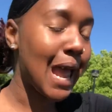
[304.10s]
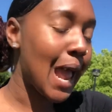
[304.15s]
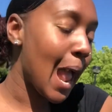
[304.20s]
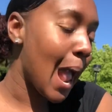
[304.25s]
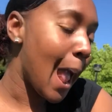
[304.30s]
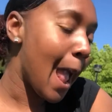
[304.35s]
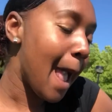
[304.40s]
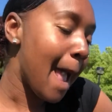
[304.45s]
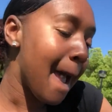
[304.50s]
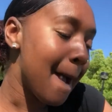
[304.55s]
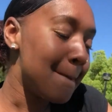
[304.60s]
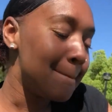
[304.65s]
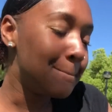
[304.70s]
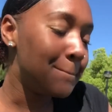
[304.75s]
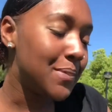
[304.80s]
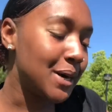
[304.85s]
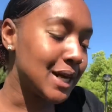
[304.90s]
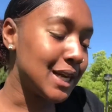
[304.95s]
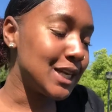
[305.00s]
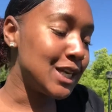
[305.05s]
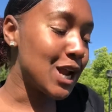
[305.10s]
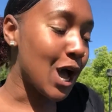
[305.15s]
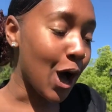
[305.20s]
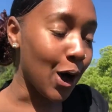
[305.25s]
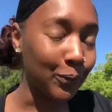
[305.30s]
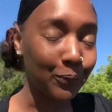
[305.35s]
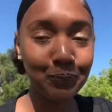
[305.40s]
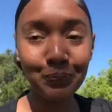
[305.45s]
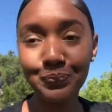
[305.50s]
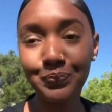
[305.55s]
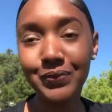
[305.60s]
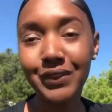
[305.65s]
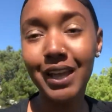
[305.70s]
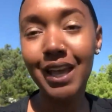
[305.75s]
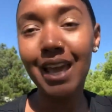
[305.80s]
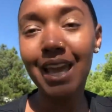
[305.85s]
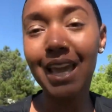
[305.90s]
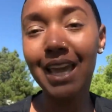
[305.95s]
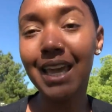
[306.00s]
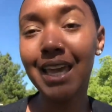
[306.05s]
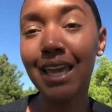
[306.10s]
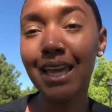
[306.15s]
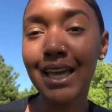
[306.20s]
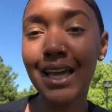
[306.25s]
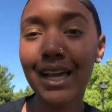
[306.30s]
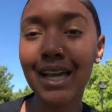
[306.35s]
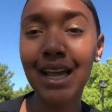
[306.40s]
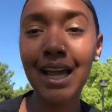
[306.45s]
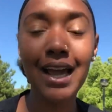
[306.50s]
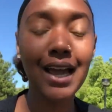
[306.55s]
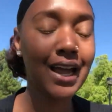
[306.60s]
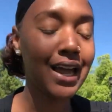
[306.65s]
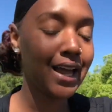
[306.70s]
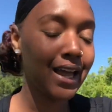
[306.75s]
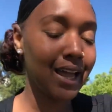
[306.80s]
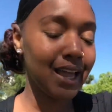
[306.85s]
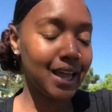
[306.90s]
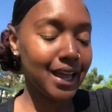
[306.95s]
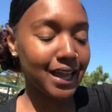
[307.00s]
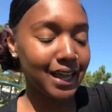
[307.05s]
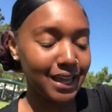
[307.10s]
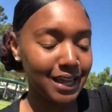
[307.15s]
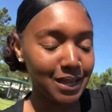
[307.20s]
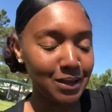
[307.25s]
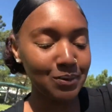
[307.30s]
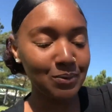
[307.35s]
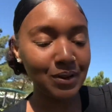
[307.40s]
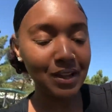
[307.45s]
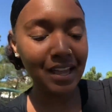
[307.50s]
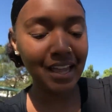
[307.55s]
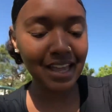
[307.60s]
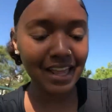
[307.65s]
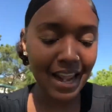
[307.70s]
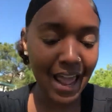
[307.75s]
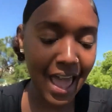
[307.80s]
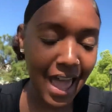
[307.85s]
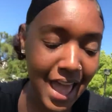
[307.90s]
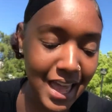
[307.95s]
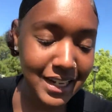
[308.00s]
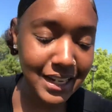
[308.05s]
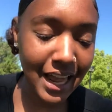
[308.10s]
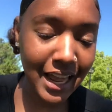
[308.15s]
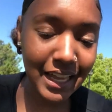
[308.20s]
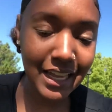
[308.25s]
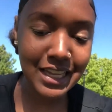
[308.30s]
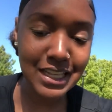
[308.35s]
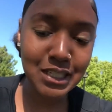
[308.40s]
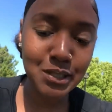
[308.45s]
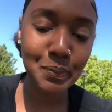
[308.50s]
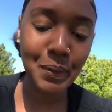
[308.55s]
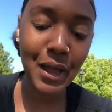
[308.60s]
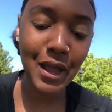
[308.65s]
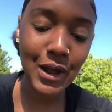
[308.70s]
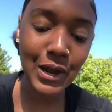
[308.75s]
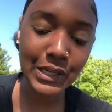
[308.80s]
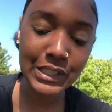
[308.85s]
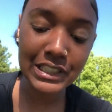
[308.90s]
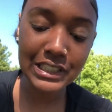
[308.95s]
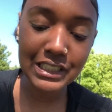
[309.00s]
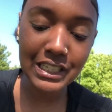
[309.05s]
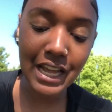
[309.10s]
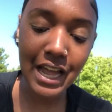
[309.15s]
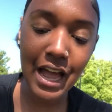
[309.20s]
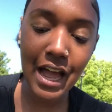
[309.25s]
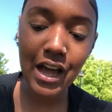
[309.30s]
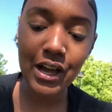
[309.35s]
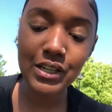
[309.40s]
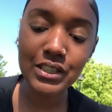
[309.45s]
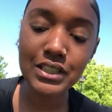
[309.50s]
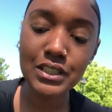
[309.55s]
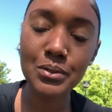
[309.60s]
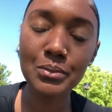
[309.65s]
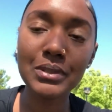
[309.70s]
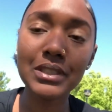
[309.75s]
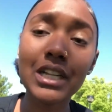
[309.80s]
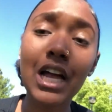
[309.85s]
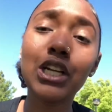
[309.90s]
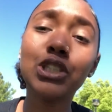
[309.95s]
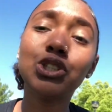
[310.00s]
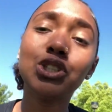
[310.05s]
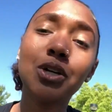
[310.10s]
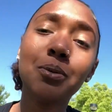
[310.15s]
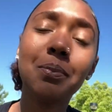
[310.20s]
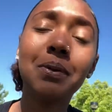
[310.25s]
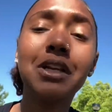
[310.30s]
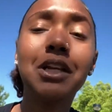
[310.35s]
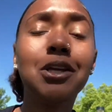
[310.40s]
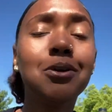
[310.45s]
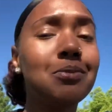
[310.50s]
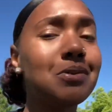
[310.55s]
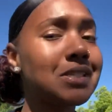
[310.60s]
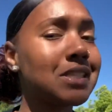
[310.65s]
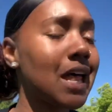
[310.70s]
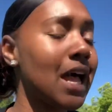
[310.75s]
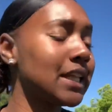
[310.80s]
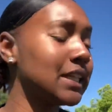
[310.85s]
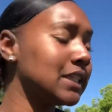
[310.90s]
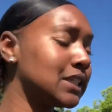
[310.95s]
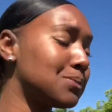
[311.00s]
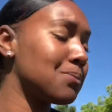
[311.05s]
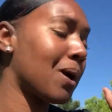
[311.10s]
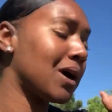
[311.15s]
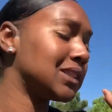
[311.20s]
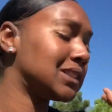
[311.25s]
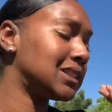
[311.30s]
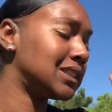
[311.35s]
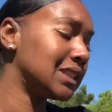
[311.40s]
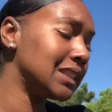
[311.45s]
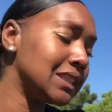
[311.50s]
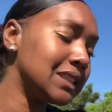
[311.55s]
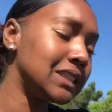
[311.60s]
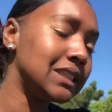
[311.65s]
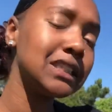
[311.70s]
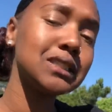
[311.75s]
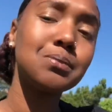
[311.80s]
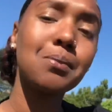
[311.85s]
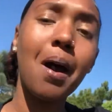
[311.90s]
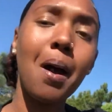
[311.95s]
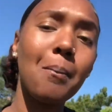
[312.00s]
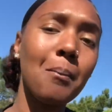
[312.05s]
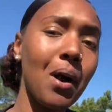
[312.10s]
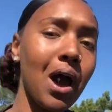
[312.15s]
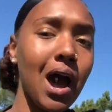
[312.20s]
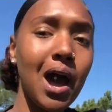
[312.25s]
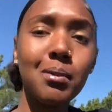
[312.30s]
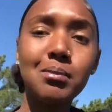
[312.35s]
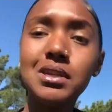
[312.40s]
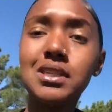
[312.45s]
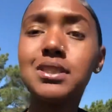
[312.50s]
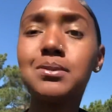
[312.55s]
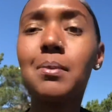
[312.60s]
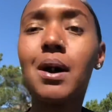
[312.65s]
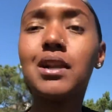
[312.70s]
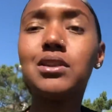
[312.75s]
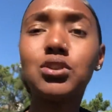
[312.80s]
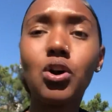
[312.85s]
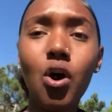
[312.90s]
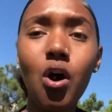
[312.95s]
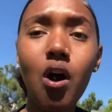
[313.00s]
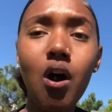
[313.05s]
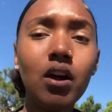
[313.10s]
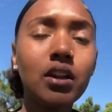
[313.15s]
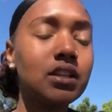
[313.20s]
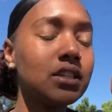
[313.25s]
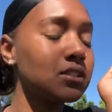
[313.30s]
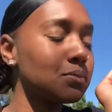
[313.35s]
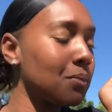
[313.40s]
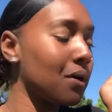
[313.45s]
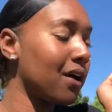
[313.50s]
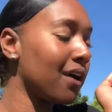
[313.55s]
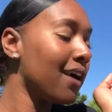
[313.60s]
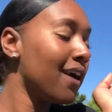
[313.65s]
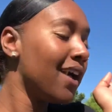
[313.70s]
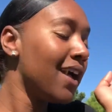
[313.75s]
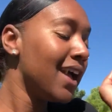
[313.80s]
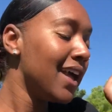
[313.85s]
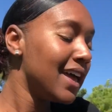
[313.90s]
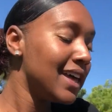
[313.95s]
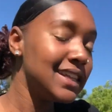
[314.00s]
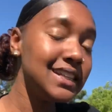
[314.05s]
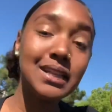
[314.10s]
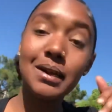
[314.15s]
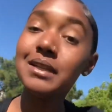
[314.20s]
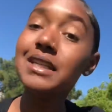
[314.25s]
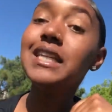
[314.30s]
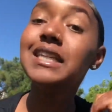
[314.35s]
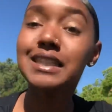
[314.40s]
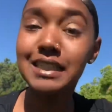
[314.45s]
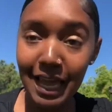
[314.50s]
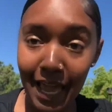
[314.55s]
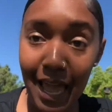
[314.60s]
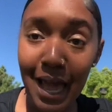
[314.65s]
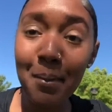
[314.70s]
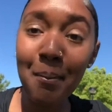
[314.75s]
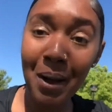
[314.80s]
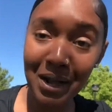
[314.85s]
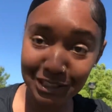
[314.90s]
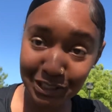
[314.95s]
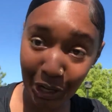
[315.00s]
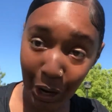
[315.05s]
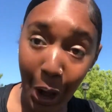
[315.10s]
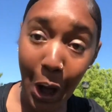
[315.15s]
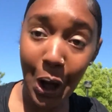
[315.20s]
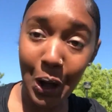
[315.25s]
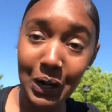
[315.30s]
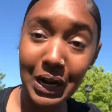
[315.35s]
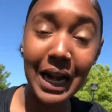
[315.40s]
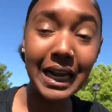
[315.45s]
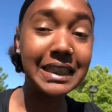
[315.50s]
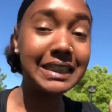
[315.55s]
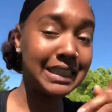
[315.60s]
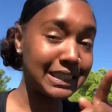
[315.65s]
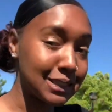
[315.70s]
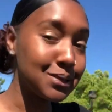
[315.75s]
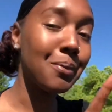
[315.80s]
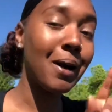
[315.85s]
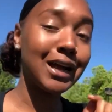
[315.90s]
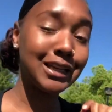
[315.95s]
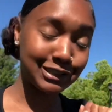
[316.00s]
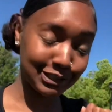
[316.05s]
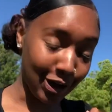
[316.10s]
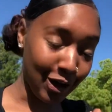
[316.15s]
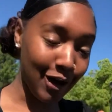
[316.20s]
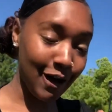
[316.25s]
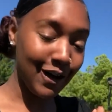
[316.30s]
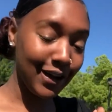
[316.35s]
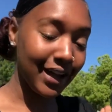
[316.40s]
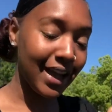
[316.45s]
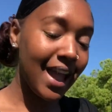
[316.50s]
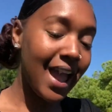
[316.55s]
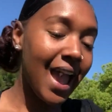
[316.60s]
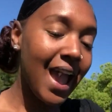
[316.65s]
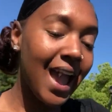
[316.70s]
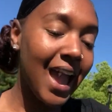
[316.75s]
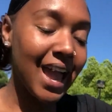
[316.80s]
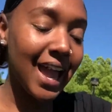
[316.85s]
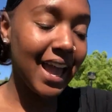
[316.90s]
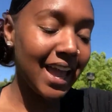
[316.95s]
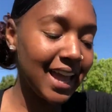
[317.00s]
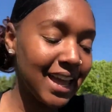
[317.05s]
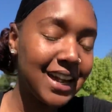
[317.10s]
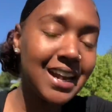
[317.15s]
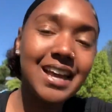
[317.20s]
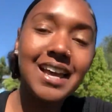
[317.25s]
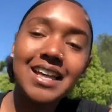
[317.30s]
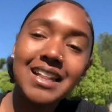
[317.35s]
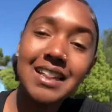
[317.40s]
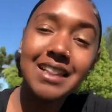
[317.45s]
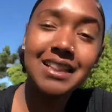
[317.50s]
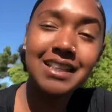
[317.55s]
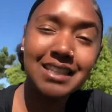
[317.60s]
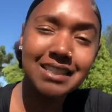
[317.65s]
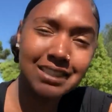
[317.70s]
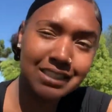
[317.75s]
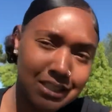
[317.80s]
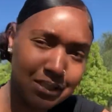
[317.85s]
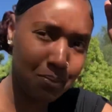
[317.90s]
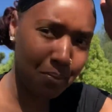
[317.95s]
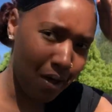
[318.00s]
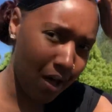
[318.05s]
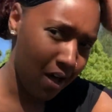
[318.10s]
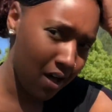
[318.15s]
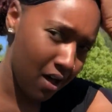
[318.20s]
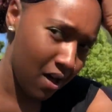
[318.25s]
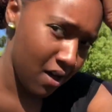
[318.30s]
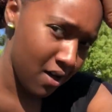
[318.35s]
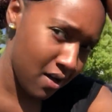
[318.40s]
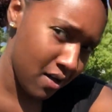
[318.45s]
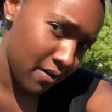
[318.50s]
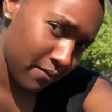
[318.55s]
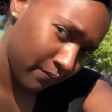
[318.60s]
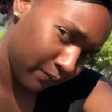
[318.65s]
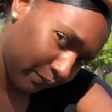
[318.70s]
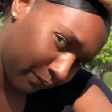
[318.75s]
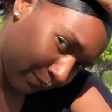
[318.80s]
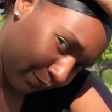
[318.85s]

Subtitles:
that. But no, he went and had like his parents in the house. He was not tripping. He was like, this my sis, this my mom, this my dog, my dog. Like, this my dog, and this is my